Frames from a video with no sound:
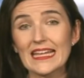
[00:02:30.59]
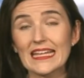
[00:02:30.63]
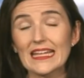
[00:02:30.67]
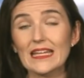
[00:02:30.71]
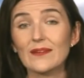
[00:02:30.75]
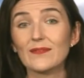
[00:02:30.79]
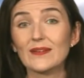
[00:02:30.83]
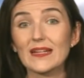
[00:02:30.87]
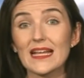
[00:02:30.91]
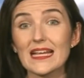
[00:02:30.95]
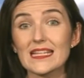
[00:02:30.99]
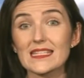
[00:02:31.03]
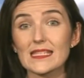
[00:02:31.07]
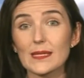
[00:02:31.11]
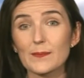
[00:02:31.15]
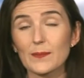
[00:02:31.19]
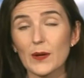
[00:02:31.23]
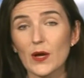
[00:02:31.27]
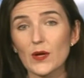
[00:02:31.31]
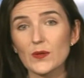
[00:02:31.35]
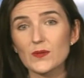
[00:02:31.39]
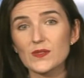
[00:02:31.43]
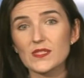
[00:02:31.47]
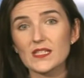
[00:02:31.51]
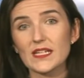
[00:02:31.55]
Even as it
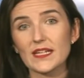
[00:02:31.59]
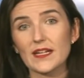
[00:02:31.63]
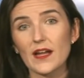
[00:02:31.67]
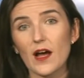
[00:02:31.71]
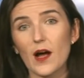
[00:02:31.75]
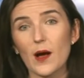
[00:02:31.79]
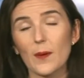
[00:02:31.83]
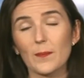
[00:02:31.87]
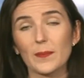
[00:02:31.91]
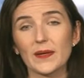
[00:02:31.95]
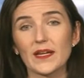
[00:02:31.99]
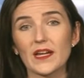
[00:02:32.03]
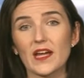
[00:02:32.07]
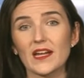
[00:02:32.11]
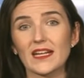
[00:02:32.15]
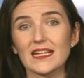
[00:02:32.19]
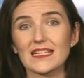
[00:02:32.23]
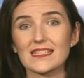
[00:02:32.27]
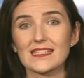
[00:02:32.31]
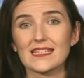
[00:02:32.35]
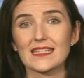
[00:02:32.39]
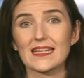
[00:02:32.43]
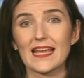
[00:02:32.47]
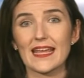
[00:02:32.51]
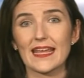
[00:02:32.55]
posted upbeat
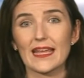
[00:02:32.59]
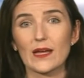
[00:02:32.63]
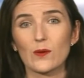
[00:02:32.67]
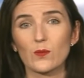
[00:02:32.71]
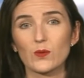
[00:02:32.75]
earnings today,